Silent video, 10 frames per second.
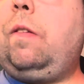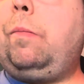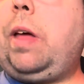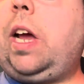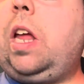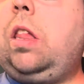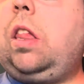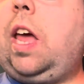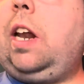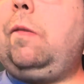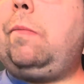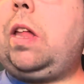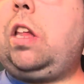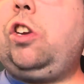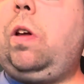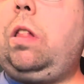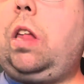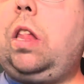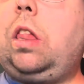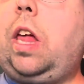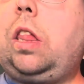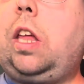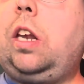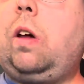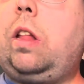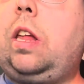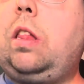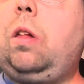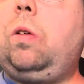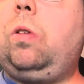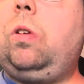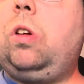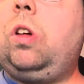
Back in Salem, Massachusetts, 1692,